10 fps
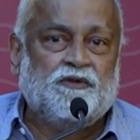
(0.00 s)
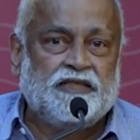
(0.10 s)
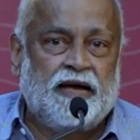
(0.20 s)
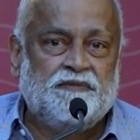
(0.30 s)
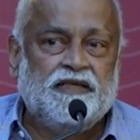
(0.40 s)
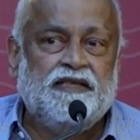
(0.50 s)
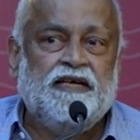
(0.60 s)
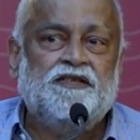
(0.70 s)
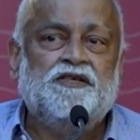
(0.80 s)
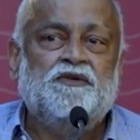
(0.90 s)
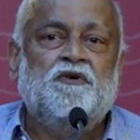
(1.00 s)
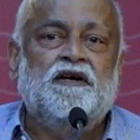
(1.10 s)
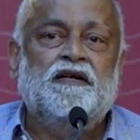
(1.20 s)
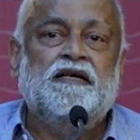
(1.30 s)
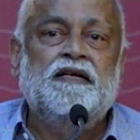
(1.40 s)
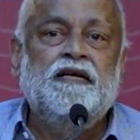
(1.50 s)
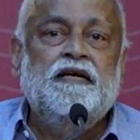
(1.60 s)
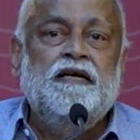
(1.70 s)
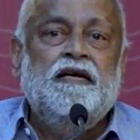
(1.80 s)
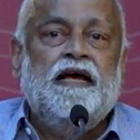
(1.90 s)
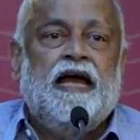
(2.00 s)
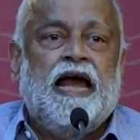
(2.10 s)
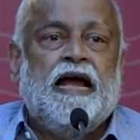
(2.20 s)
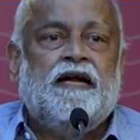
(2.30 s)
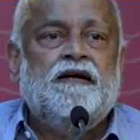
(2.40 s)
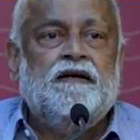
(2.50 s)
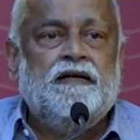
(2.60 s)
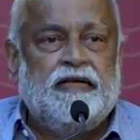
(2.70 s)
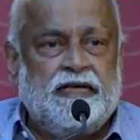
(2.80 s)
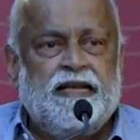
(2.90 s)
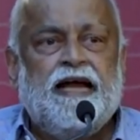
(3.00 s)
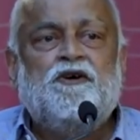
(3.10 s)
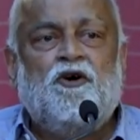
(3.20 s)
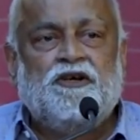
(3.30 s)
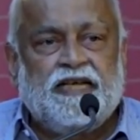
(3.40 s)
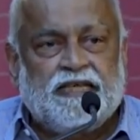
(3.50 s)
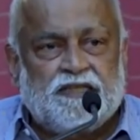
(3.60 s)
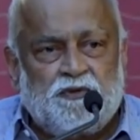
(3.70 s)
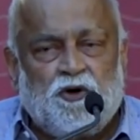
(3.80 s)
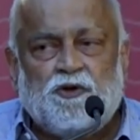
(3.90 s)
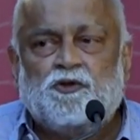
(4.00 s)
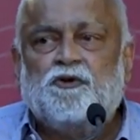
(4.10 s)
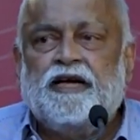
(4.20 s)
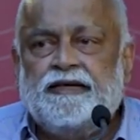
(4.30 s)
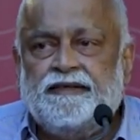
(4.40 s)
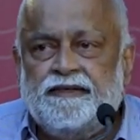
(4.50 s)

was happening in the ancient world. And in that context, we also read